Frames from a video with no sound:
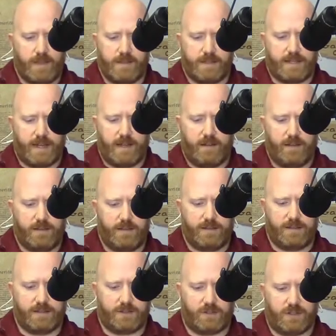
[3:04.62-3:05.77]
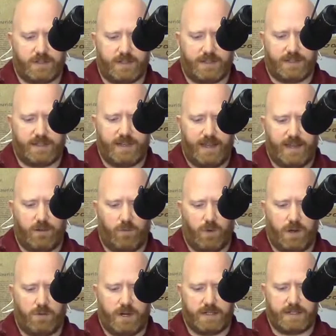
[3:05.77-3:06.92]
This is just insane.
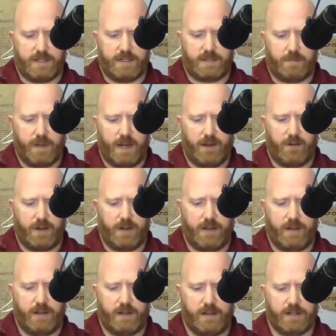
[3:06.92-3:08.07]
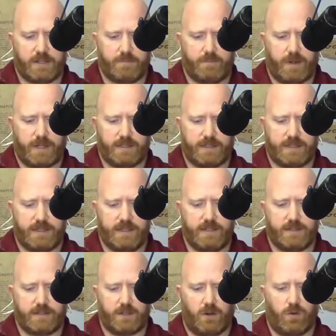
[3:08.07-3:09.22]
One resident, Perry
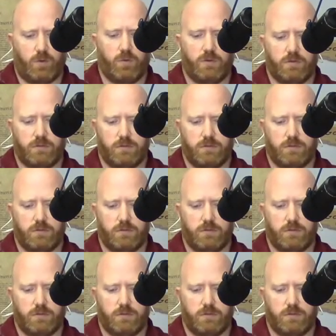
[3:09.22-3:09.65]
Espatiso,